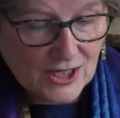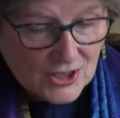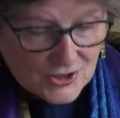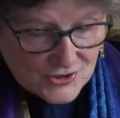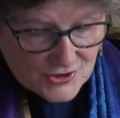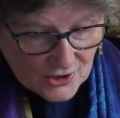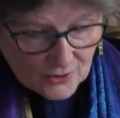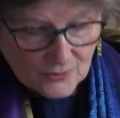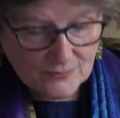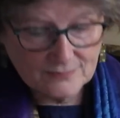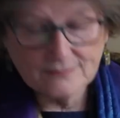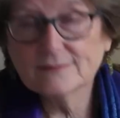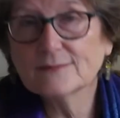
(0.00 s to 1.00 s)
So,
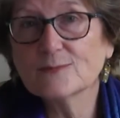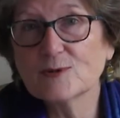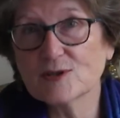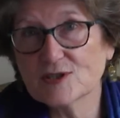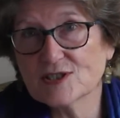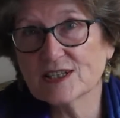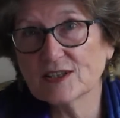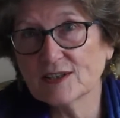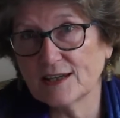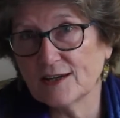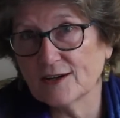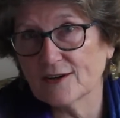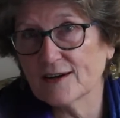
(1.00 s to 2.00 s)
we're still
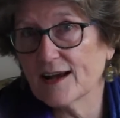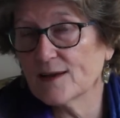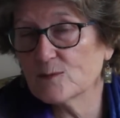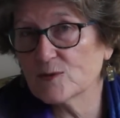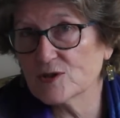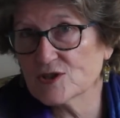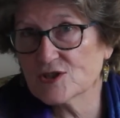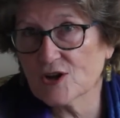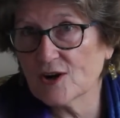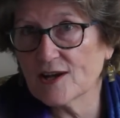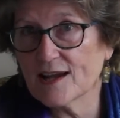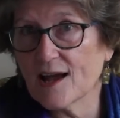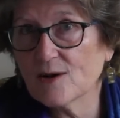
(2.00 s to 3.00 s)
here, and we're
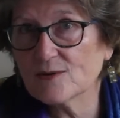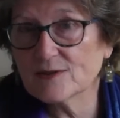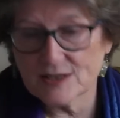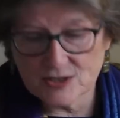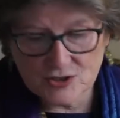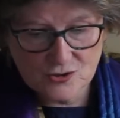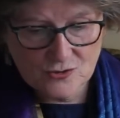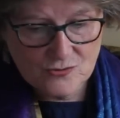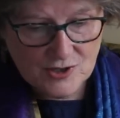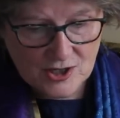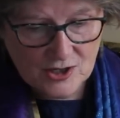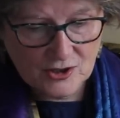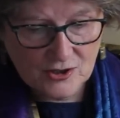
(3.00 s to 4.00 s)
starting out this new
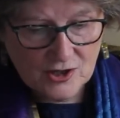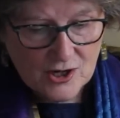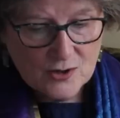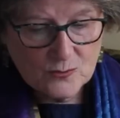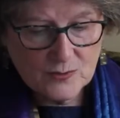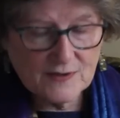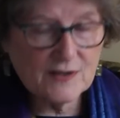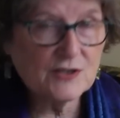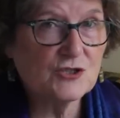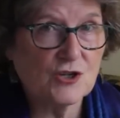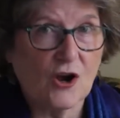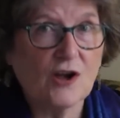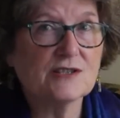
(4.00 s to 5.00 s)
year with a
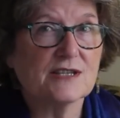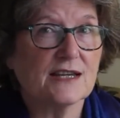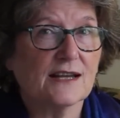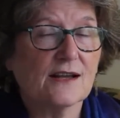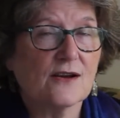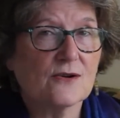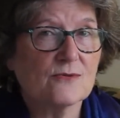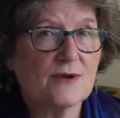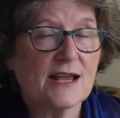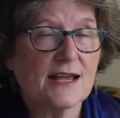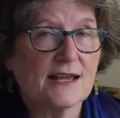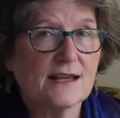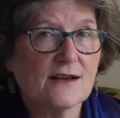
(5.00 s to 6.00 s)
daunting
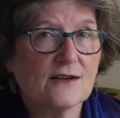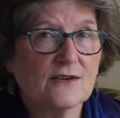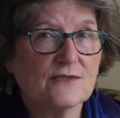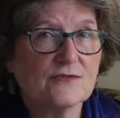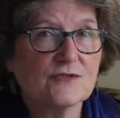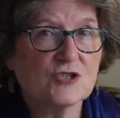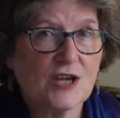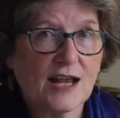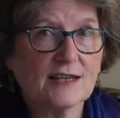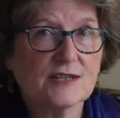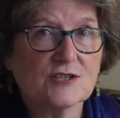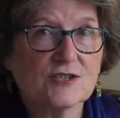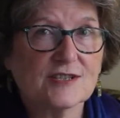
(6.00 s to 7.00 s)
array of
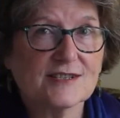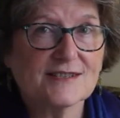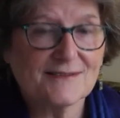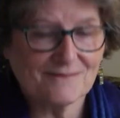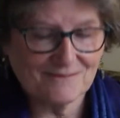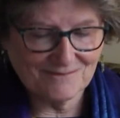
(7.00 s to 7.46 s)
challenges.